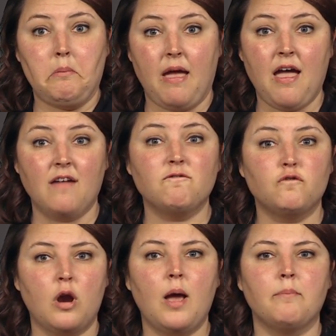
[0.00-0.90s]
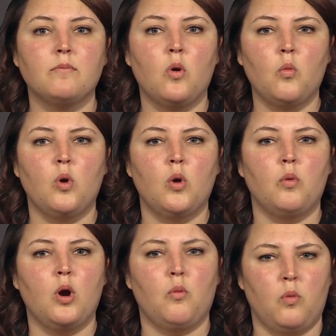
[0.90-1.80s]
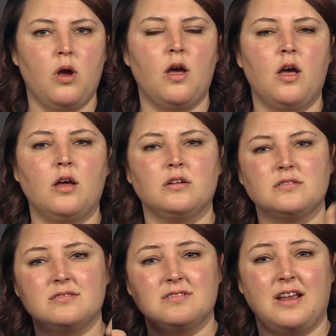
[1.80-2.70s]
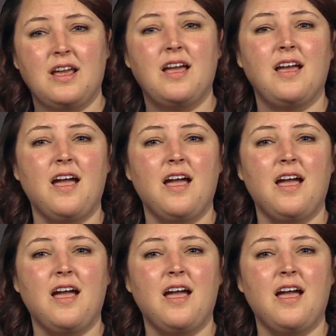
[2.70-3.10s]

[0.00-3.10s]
taken at Highton House, Mansfield, Victoria.